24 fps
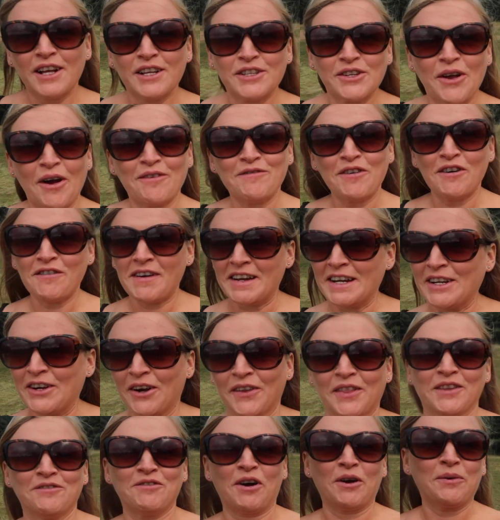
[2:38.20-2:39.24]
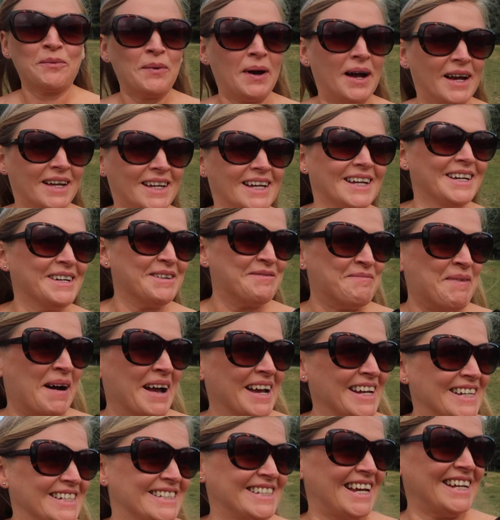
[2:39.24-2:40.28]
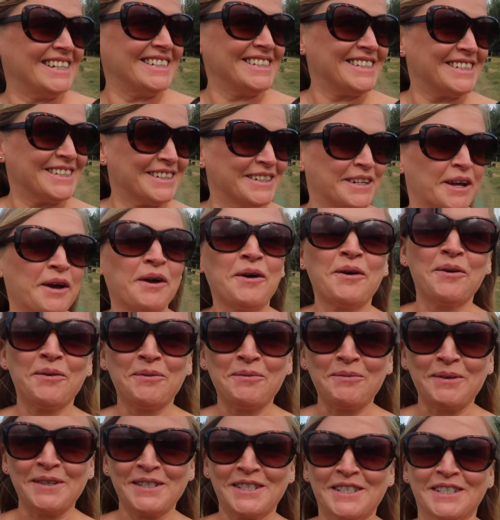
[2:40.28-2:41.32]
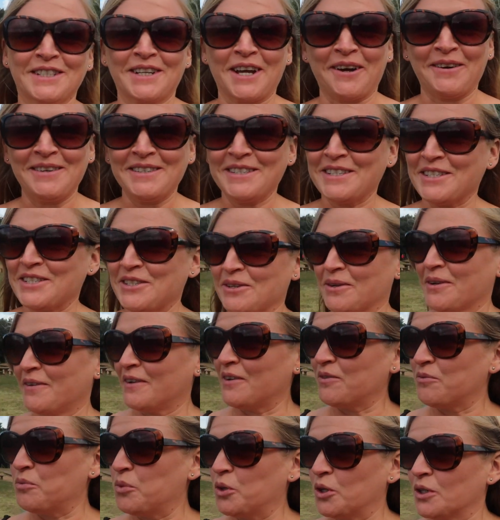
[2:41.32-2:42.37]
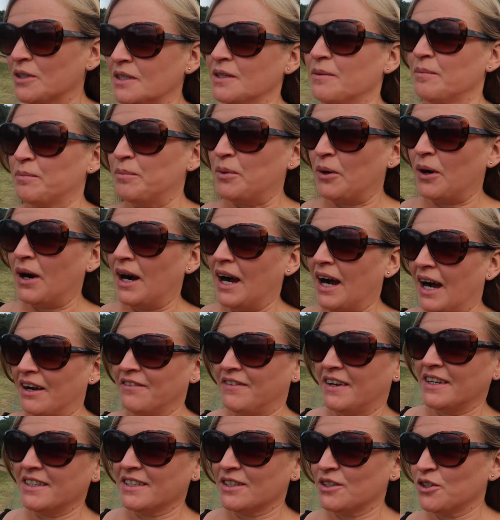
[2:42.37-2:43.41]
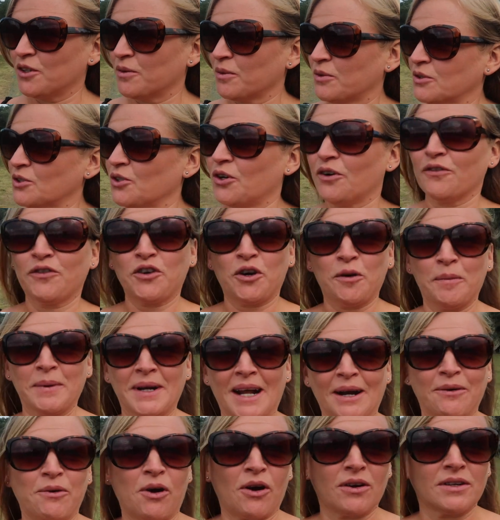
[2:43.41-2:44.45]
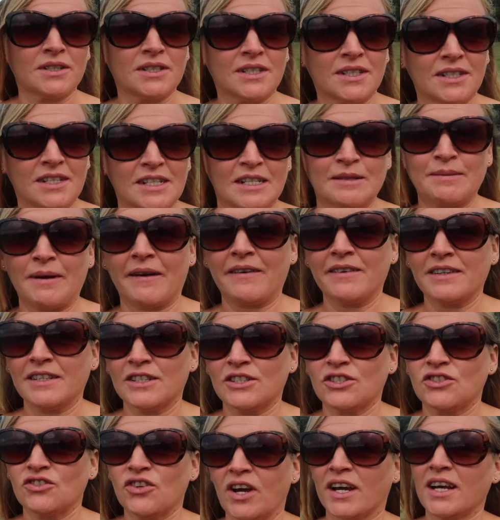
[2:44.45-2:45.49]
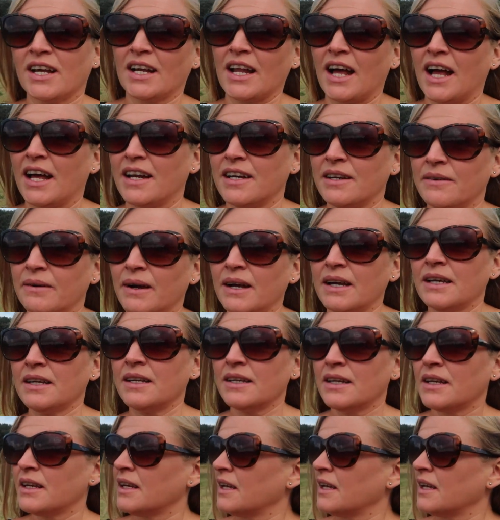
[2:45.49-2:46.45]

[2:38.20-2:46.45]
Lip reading: So I've already gone the wrong way. My intention was to go into Squirrel Wood, but I've ended up sort of coming out onto the asparagus trail anyway.